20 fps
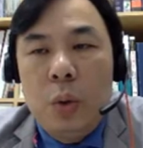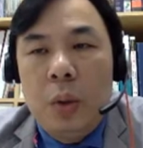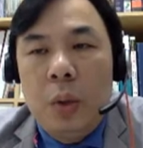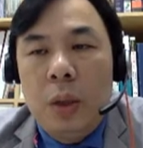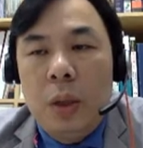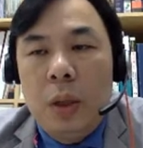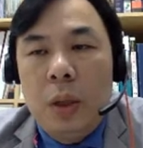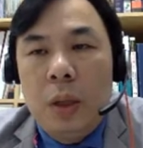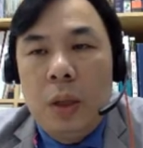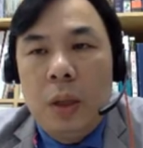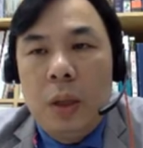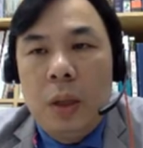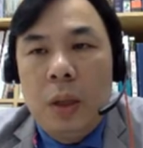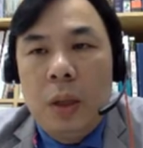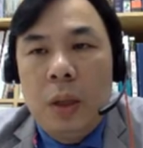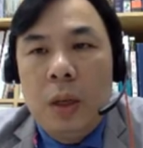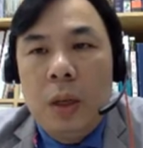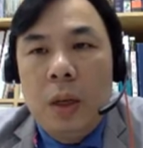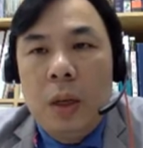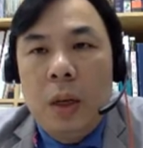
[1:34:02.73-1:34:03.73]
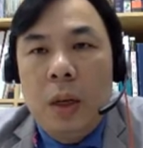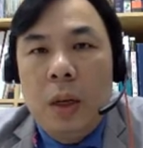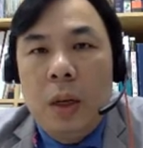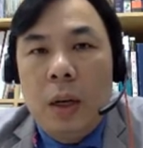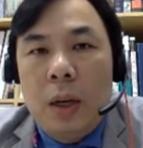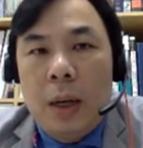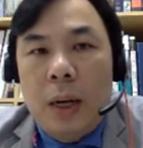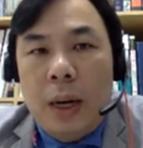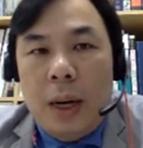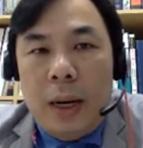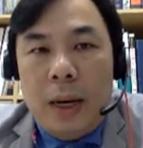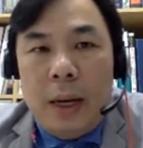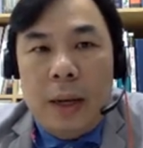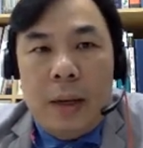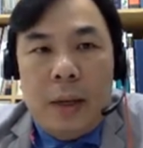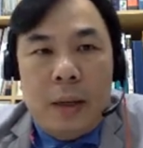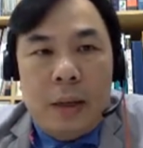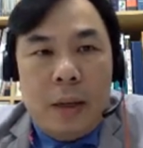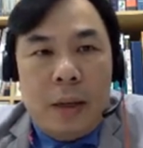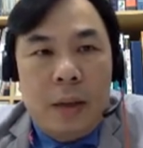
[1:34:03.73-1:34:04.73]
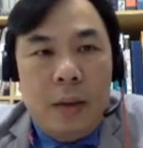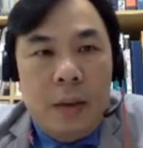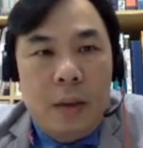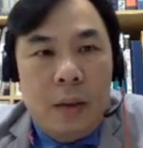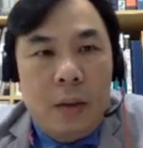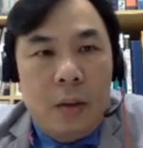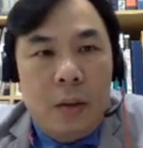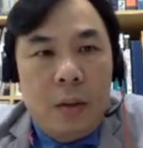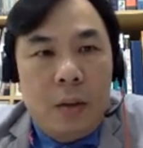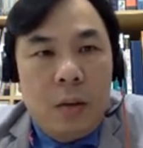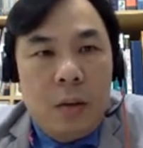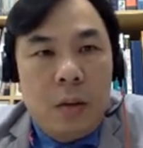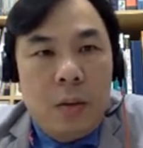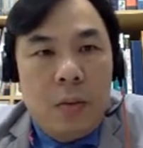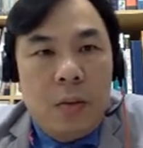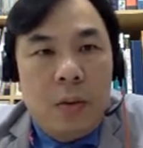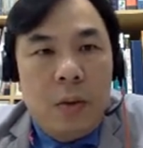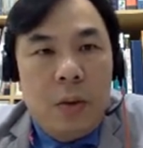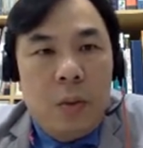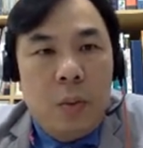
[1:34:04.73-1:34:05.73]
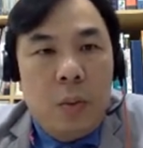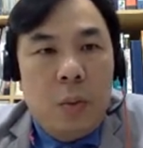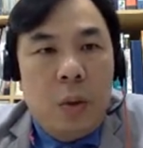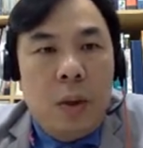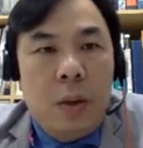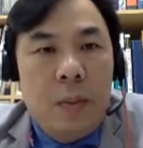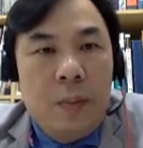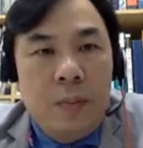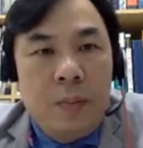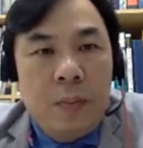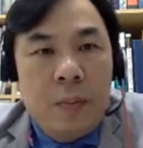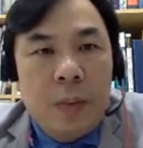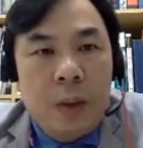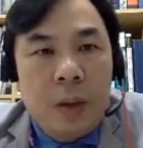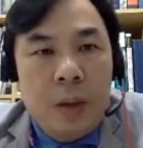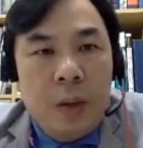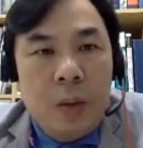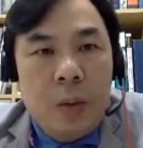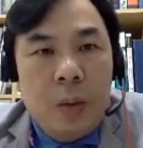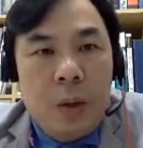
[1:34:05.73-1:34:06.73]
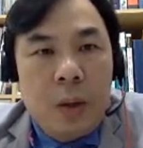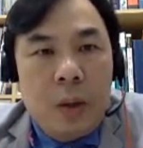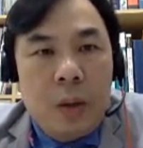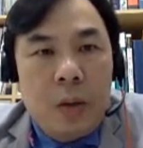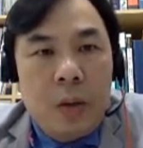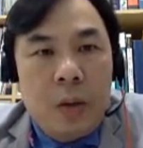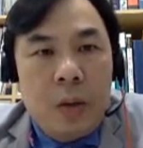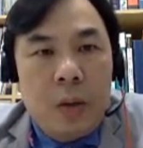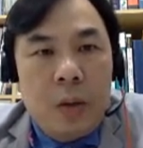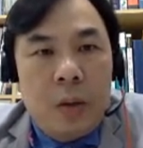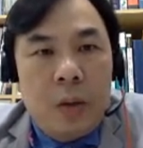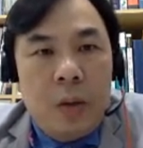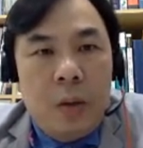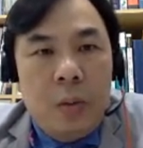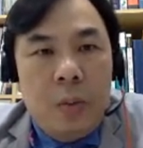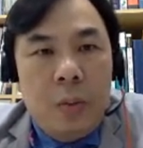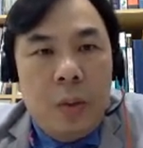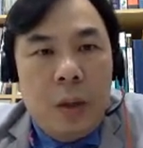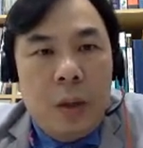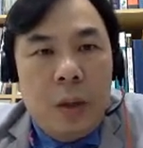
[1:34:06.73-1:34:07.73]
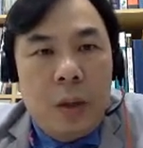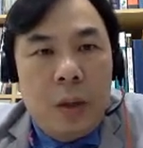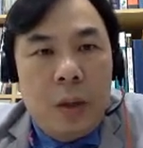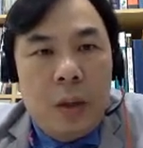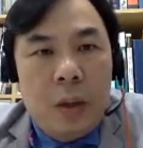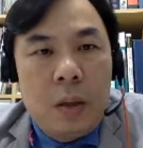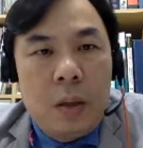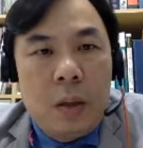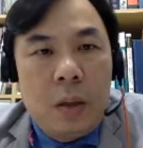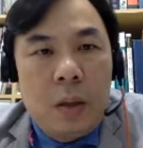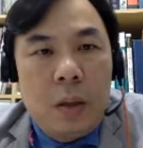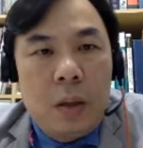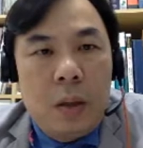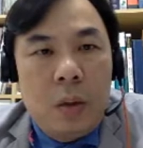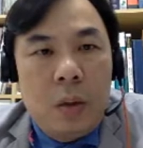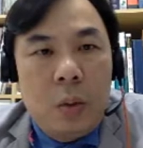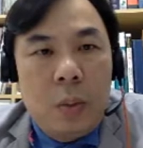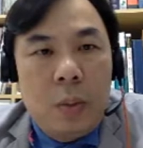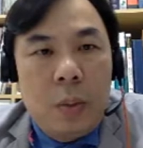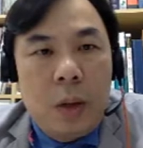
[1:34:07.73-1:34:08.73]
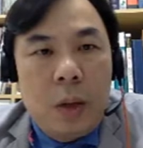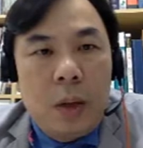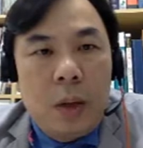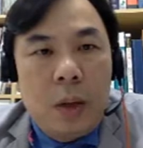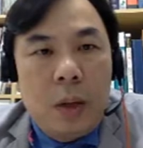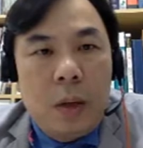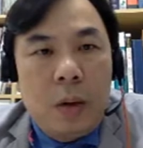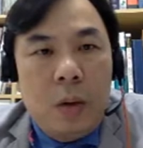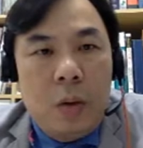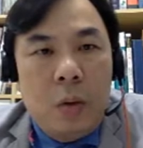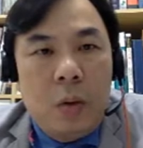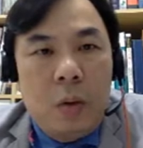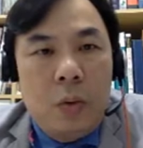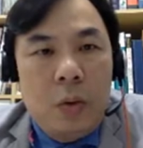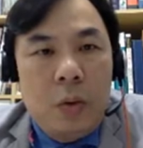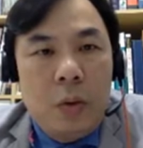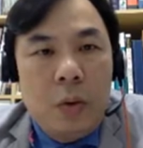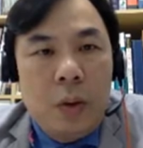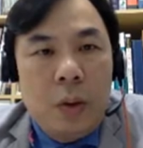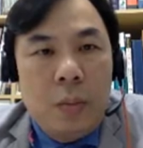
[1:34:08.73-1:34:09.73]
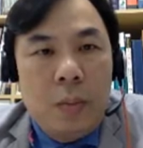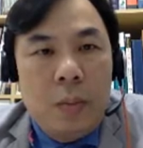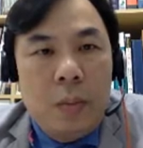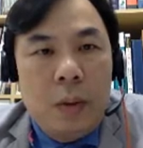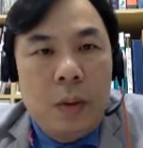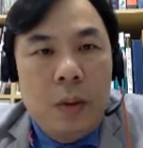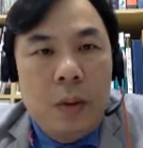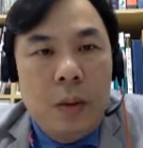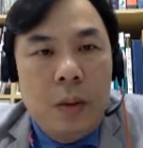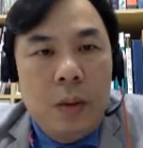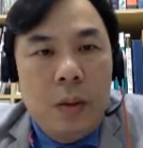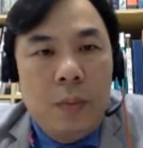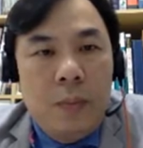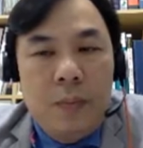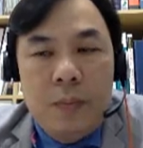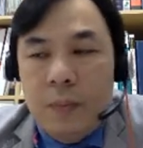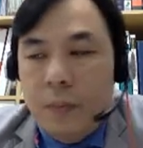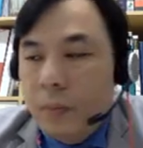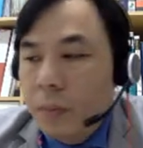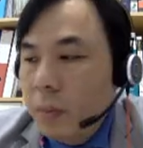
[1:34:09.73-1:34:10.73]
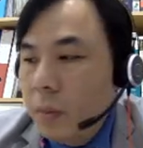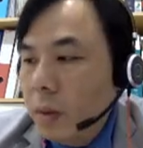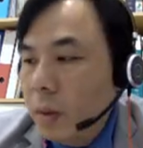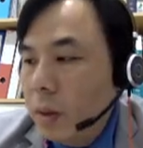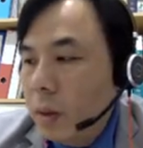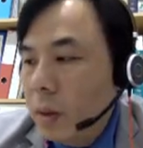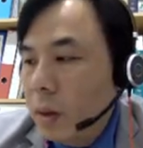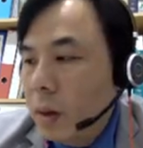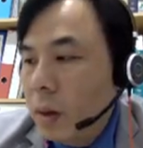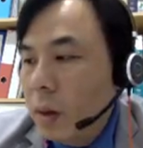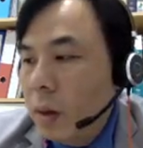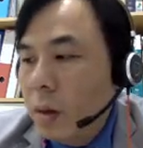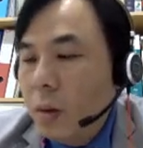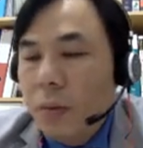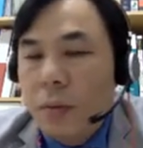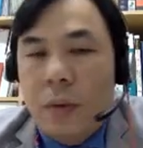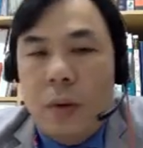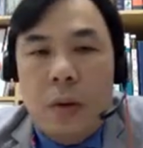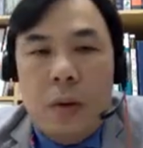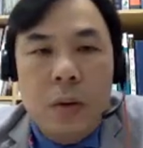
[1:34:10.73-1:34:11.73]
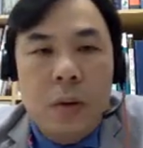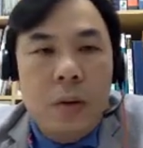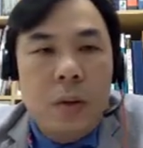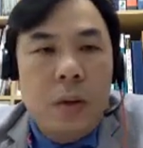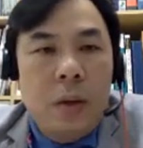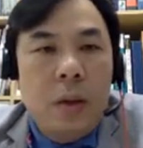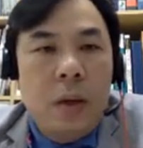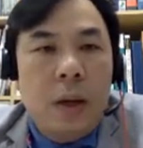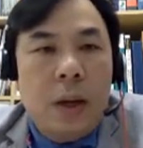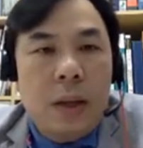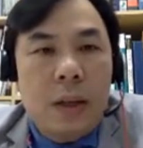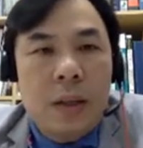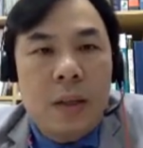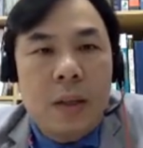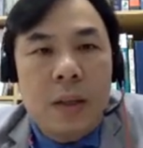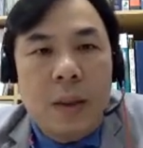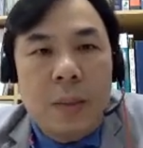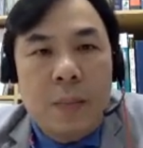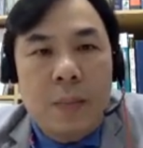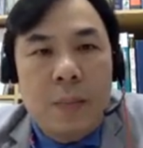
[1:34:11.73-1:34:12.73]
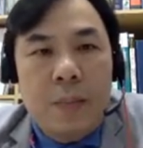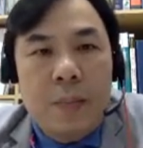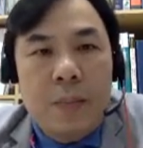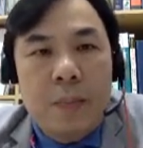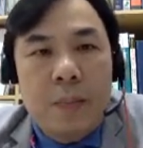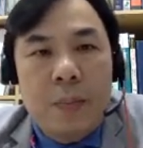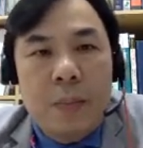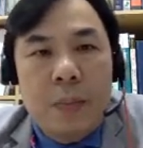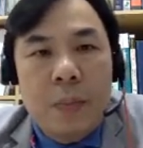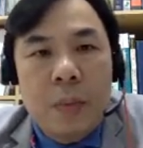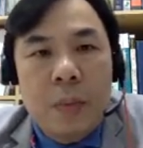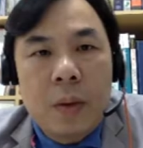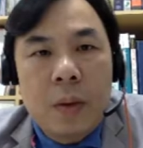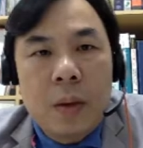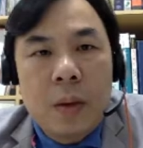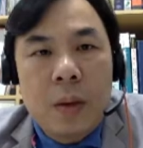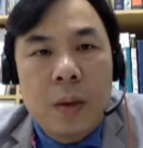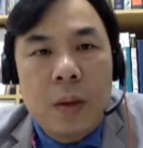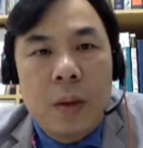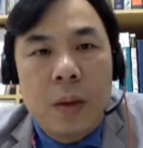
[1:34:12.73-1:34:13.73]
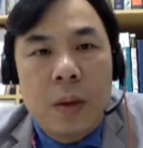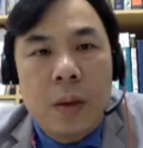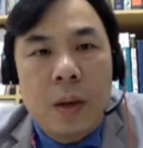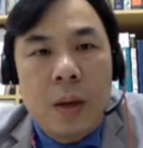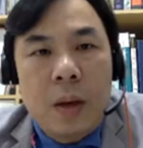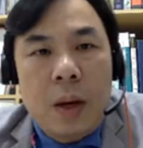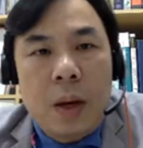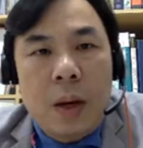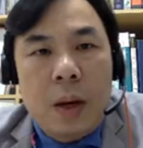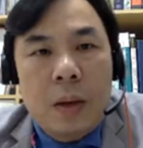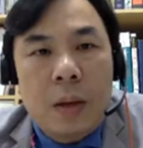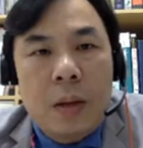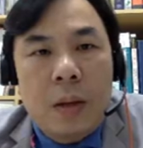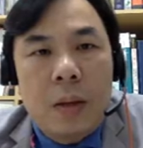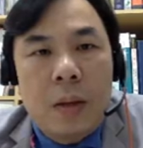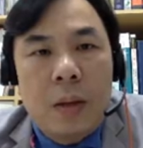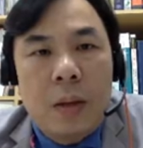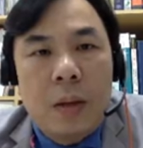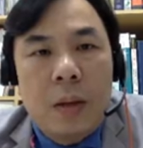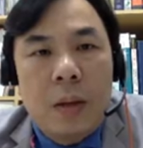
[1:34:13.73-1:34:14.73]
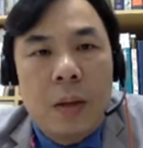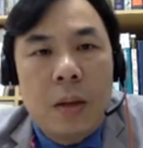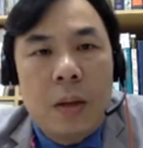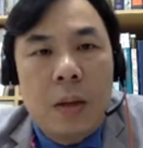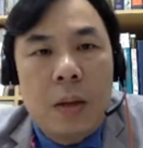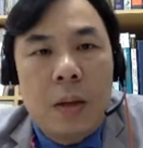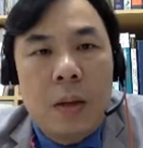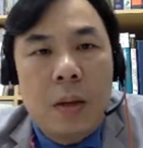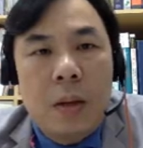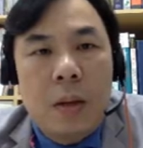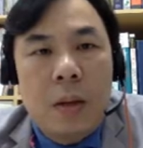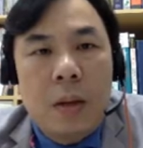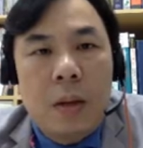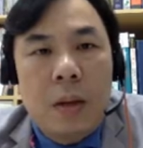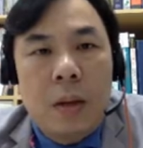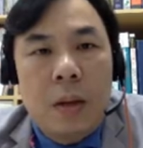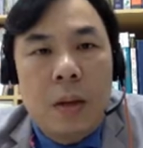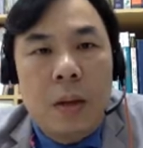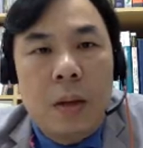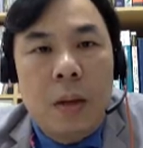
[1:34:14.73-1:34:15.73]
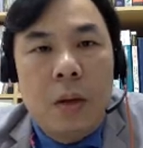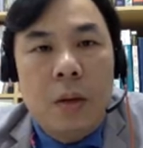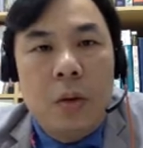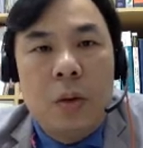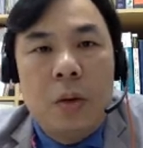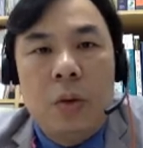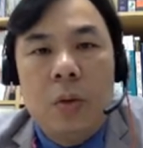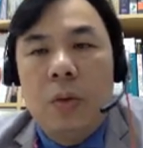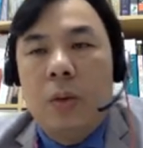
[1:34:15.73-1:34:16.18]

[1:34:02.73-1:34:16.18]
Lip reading: the guideline again. So the first one, we're going to assume that the domain are all real numbers, of course, except x equal to